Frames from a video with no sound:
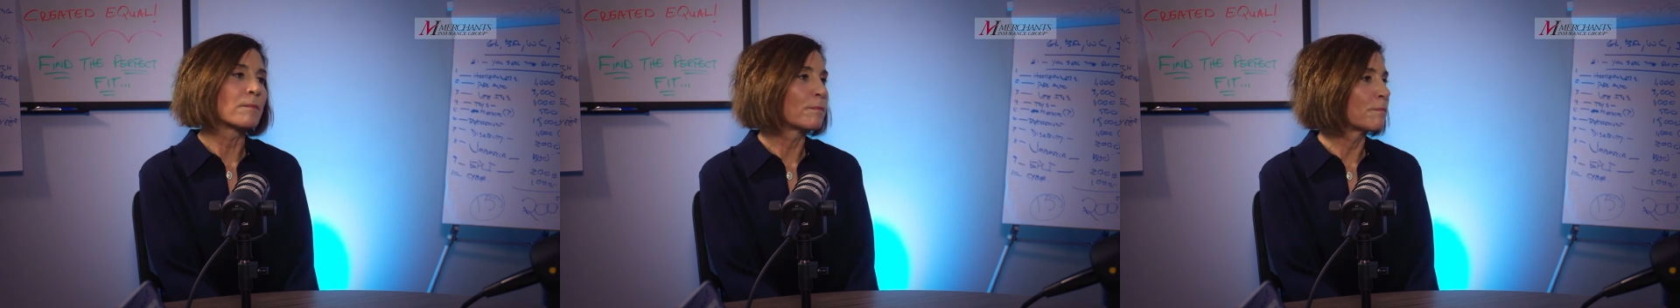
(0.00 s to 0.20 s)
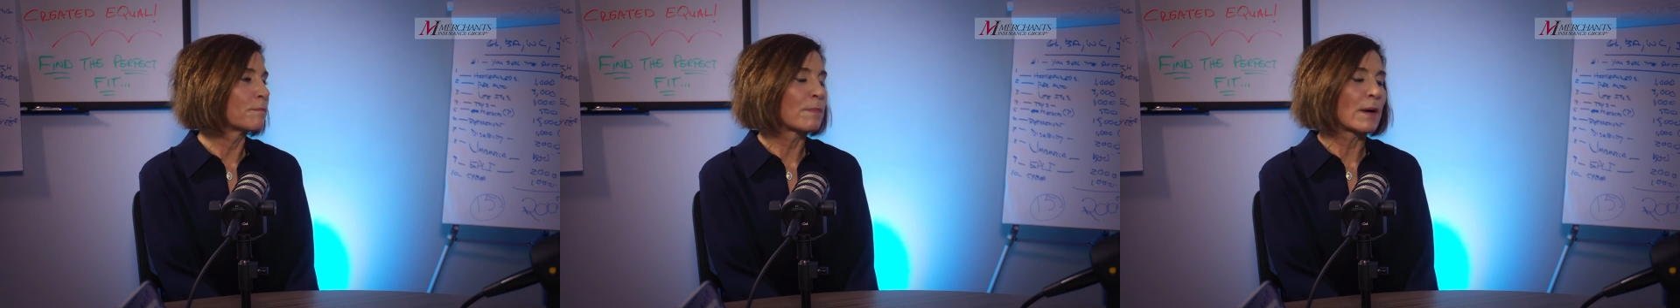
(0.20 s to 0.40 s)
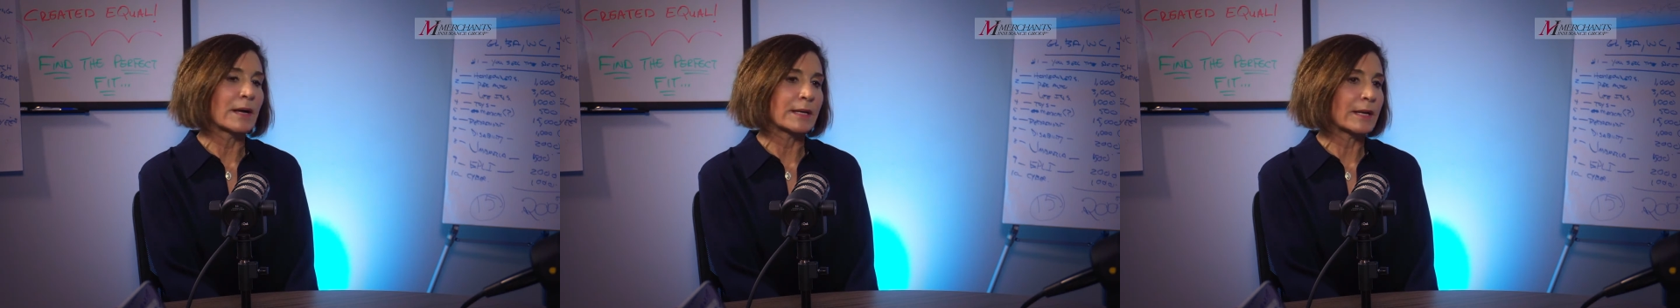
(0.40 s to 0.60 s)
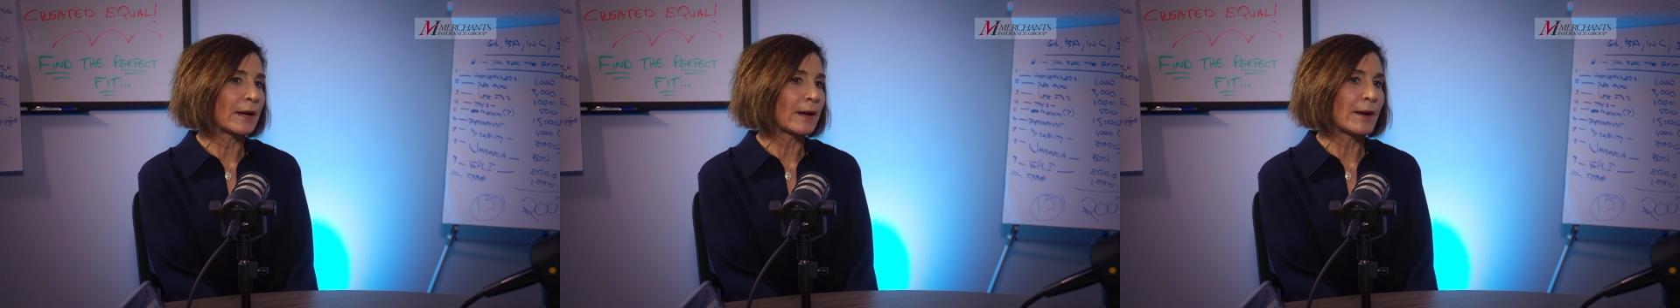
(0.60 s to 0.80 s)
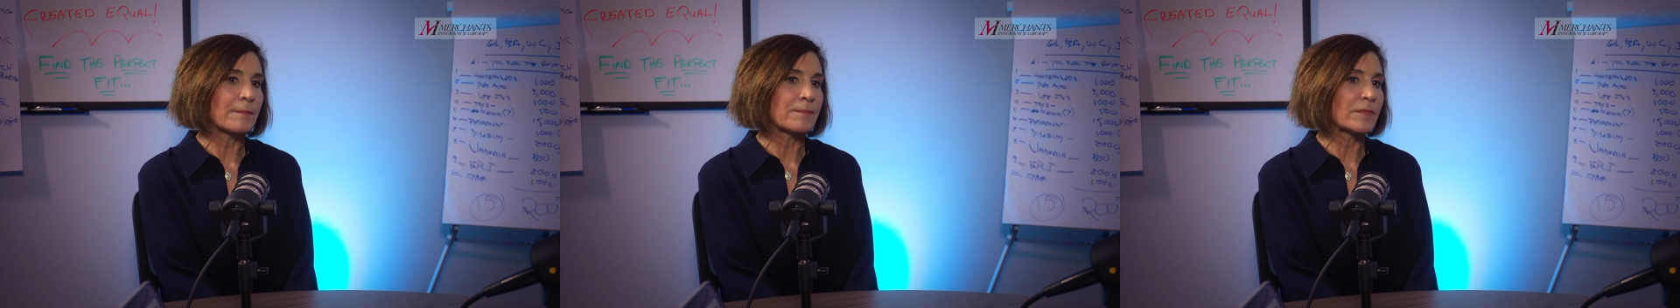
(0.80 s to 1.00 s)
But
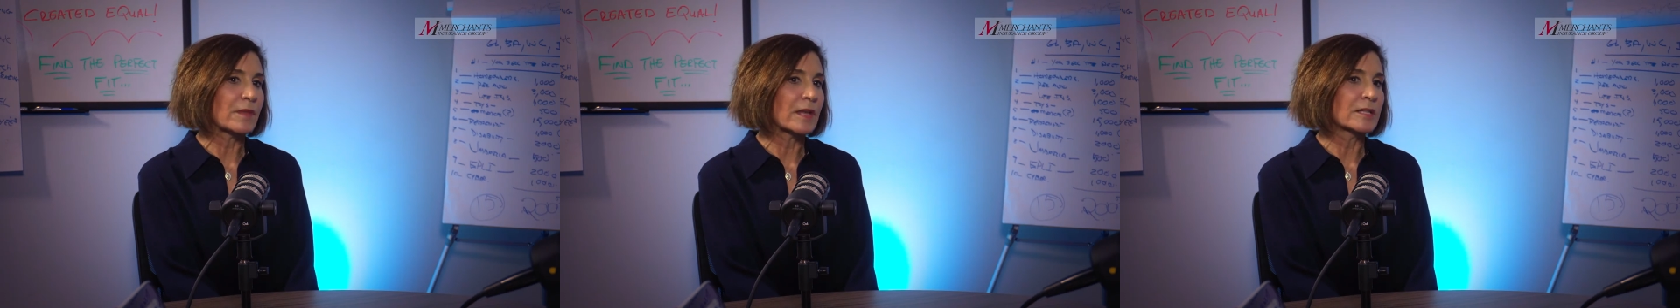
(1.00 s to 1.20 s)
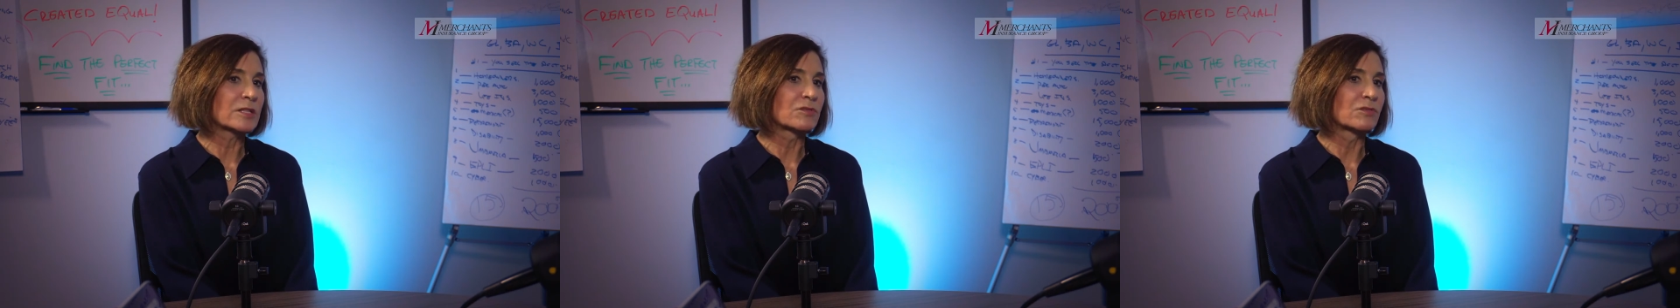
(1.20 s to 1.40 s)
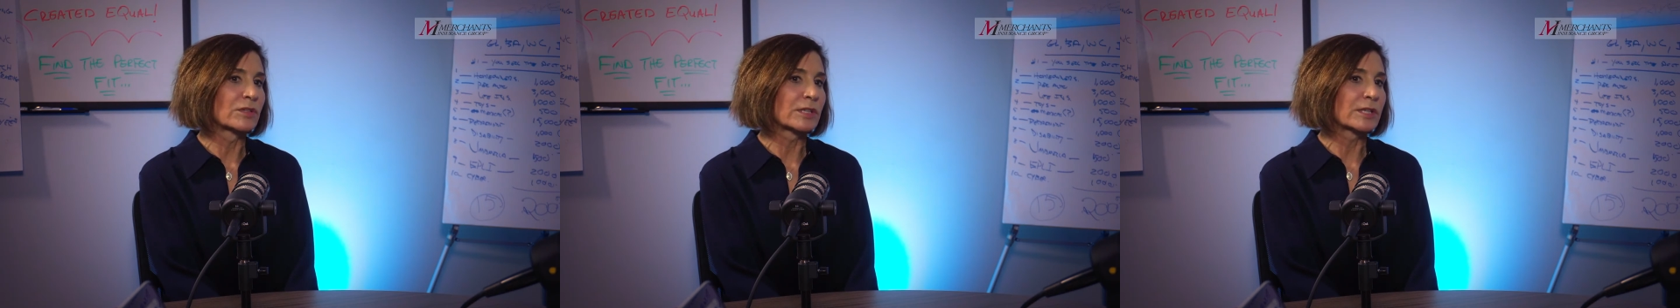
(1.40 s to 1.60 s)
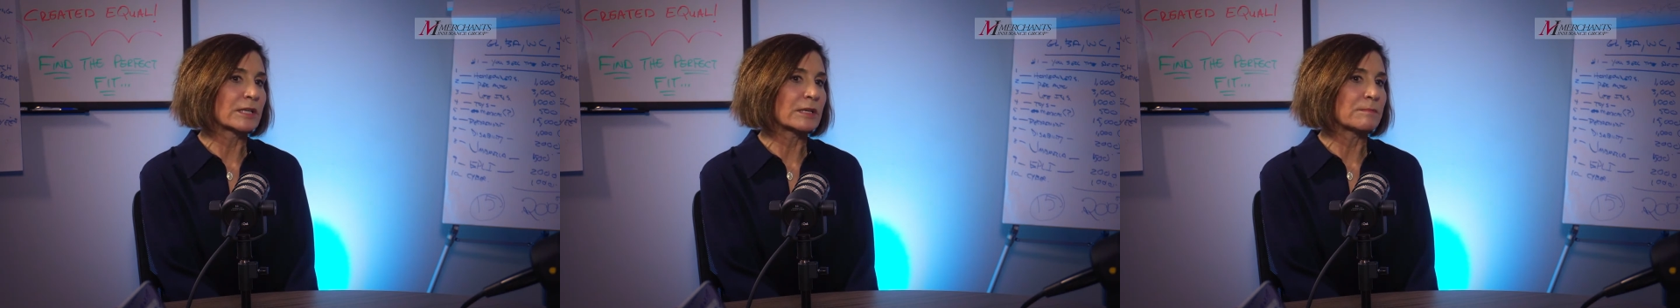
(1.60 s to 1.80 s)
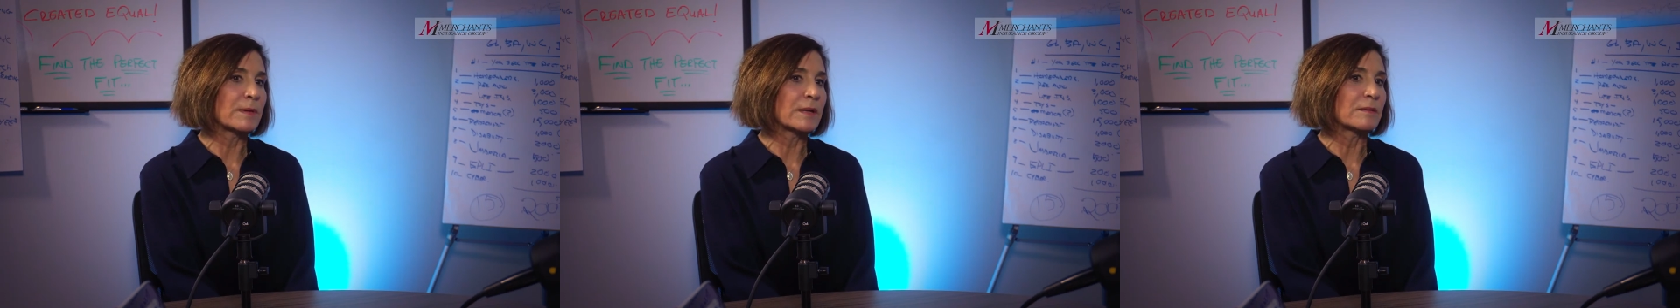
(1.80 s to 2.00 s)
it's really
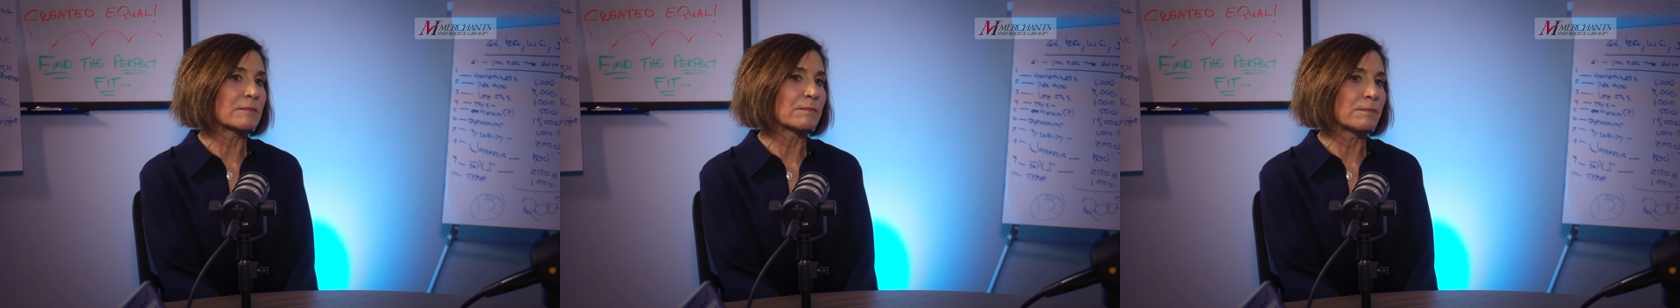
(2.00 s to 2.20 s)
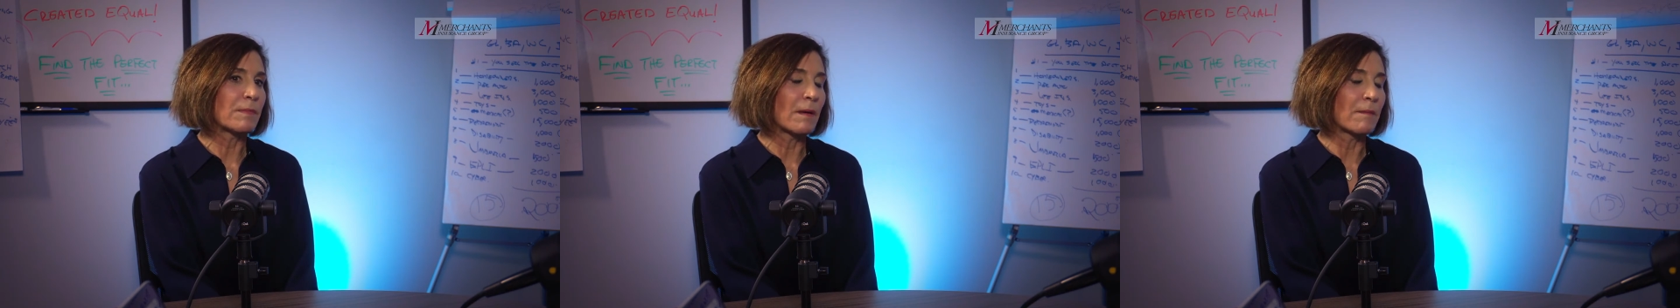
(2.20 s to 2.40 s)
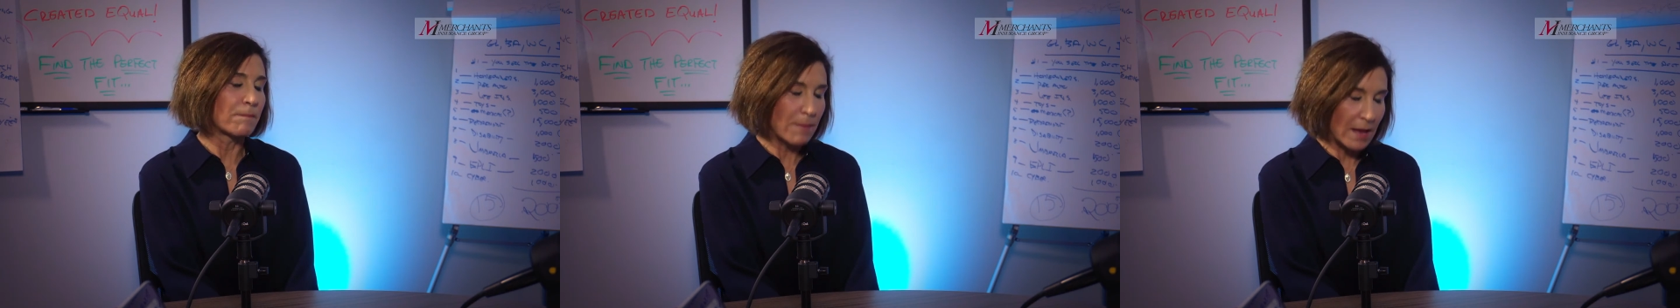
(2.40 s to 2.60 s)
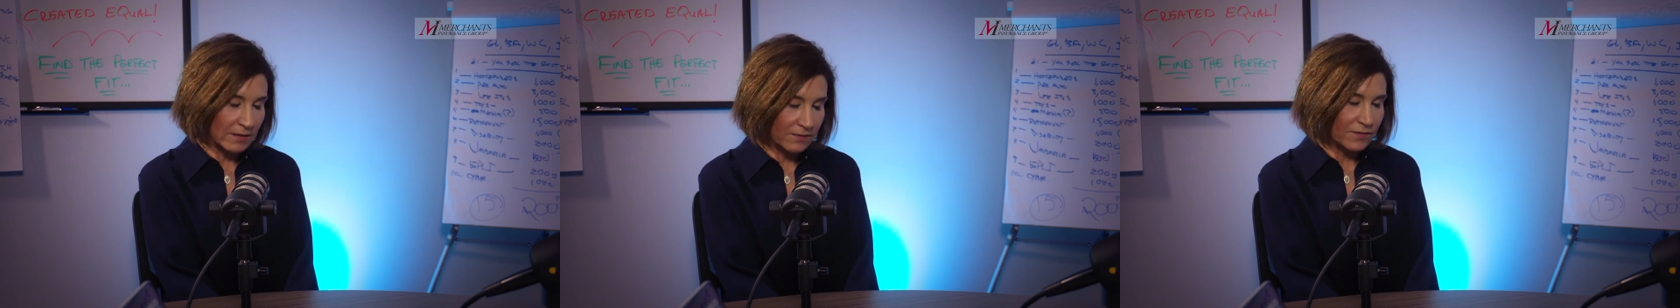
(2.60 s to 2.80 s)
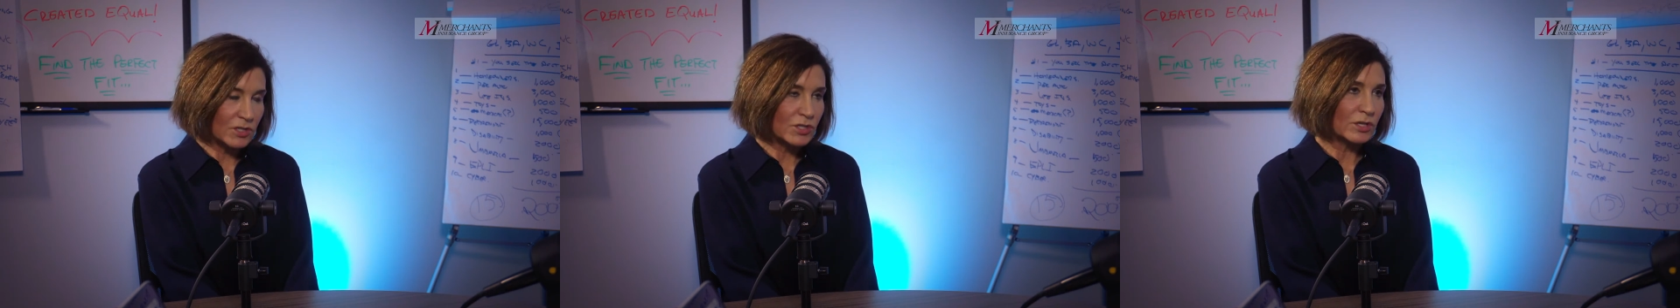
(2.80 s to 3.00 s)
been
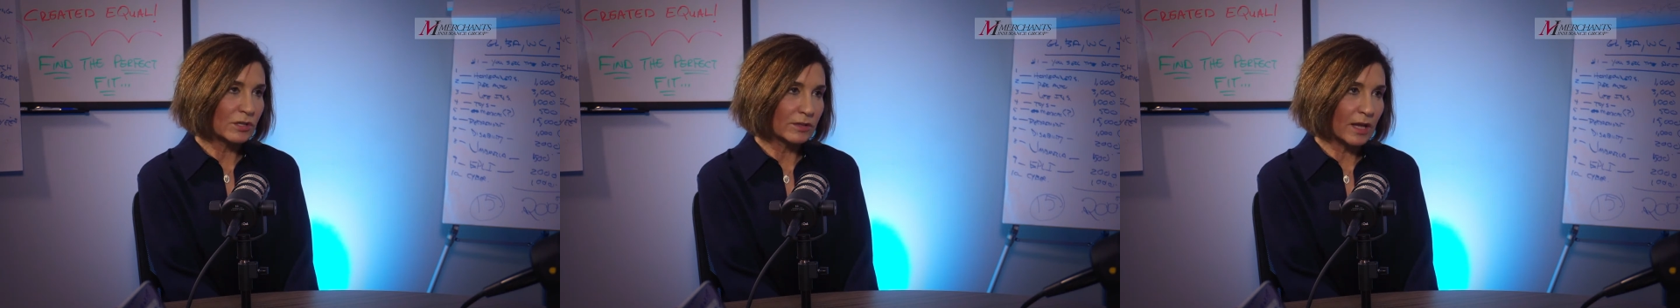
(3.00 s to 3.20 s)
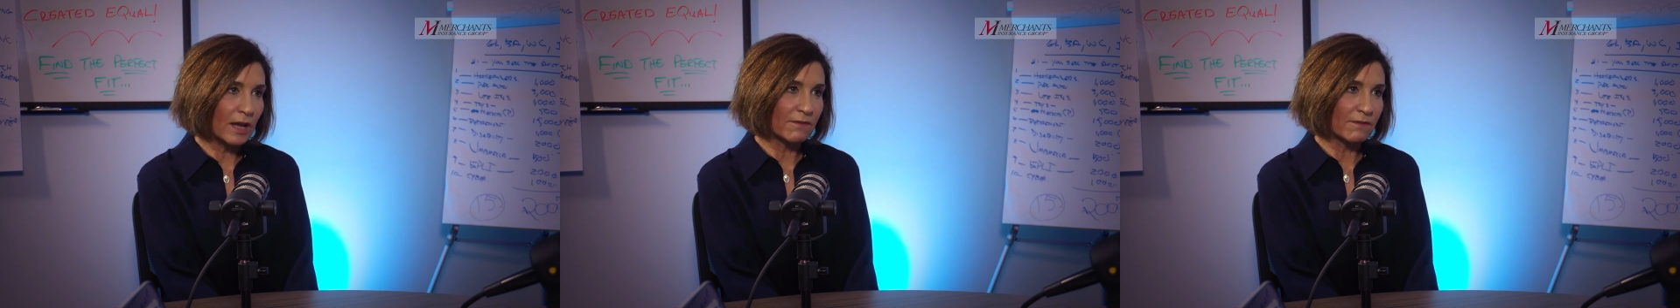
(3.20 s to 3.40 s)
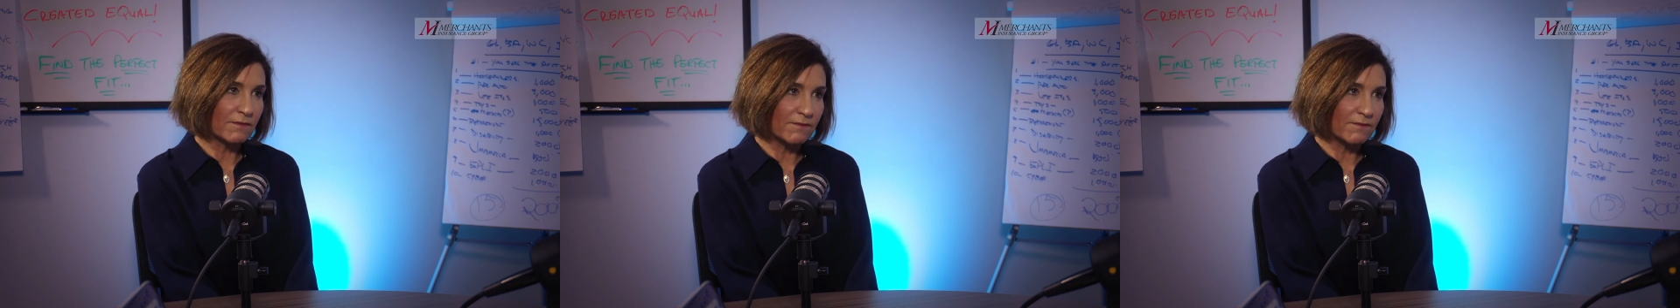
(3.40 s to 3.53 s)
beneficial, and I